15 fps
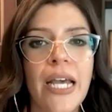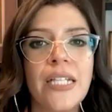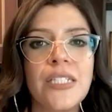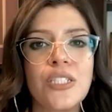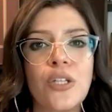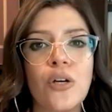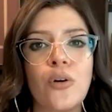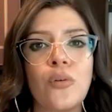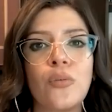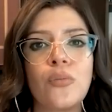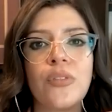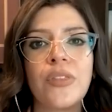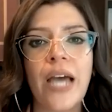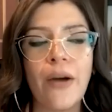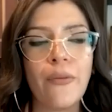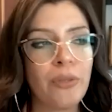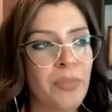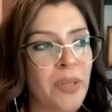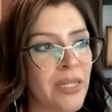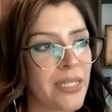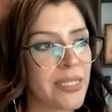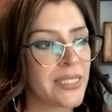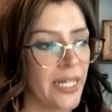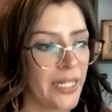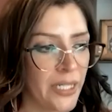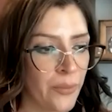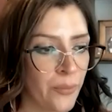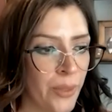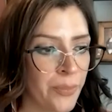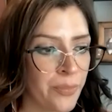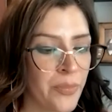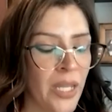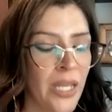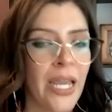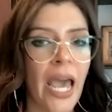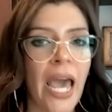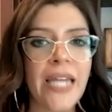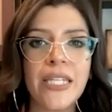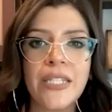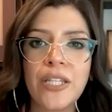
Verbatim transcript: And mm. so that would be the second one. And mm.